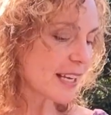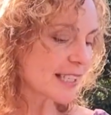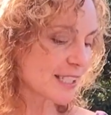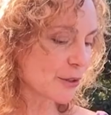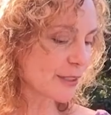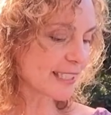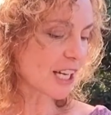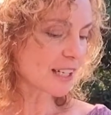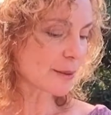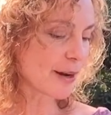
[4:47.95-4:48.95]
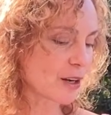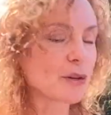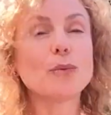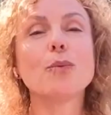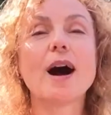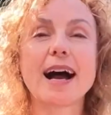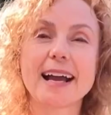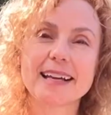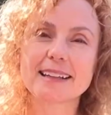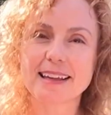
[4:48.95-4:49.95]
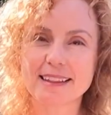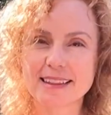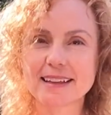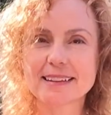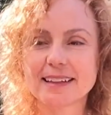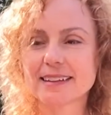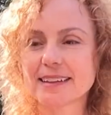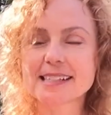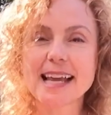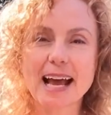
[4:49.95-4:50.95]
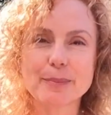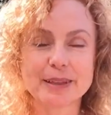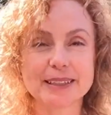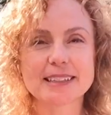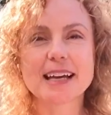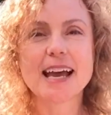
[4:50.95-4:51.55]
So they talk about why they think that this happened.